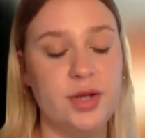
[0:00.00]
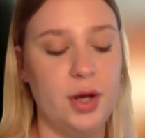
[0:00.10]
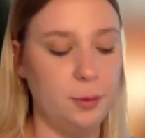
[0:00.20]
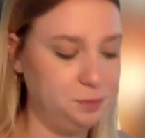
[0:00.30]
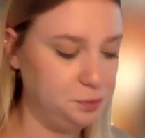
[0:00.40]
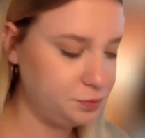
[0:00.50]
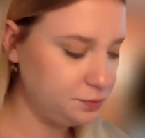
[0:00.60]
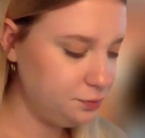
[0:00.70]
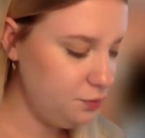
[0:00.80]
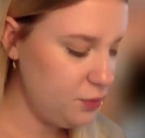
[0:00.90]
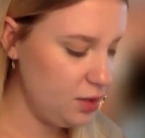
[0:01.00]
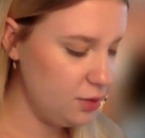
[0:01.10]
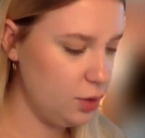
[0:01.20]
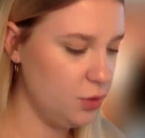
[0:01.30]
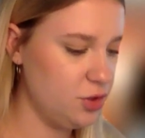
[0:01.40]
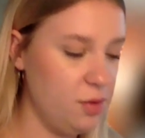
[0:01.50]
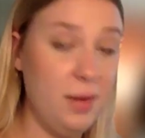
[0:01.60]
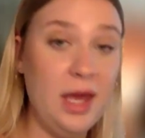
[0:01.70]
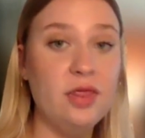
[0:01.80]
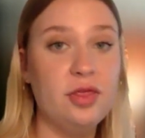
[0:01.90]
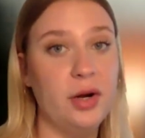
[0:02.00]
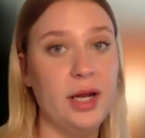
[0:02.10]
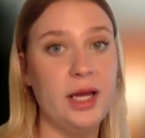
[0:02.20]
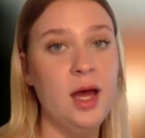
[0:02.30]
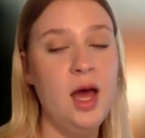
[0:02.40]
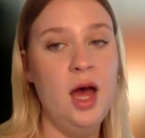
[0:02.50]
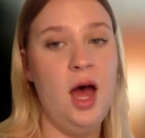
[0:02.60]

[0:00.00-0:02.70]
So those are the main three